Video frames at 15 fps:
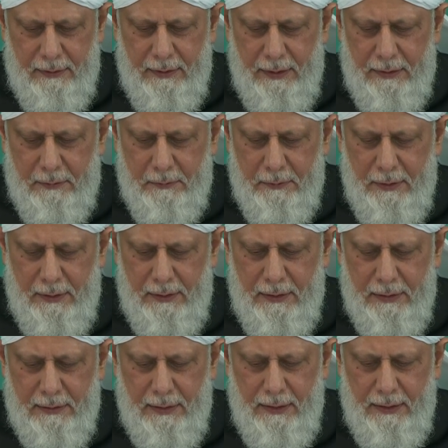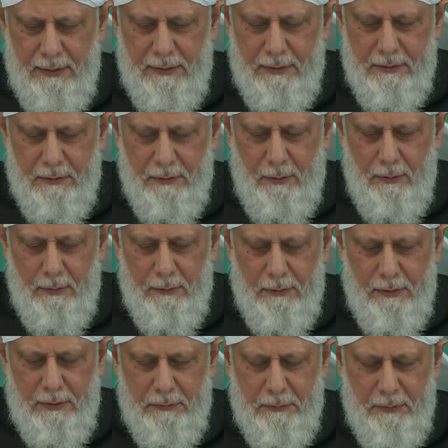
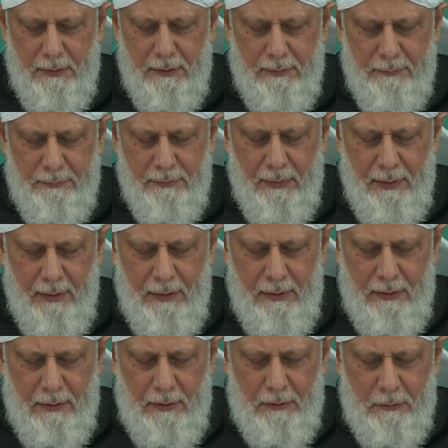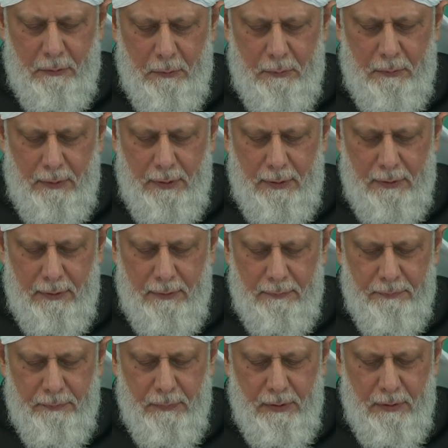
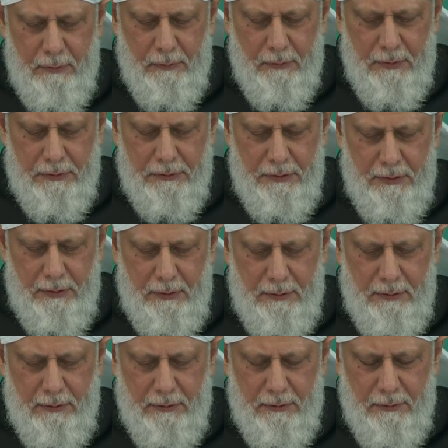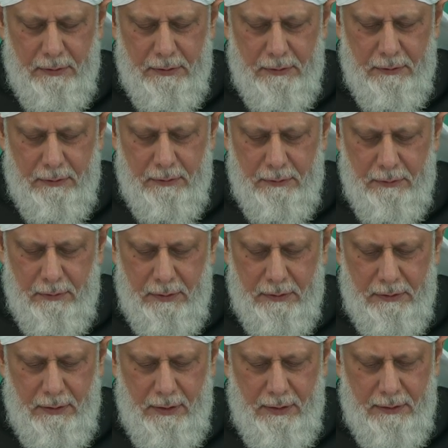
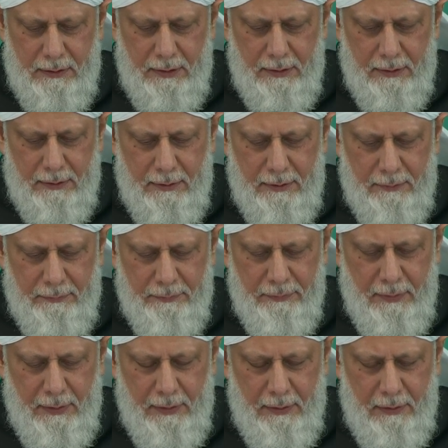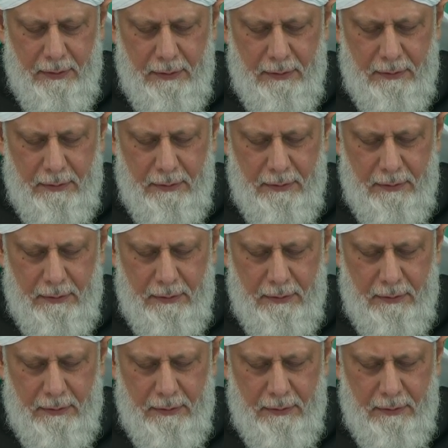[no speech]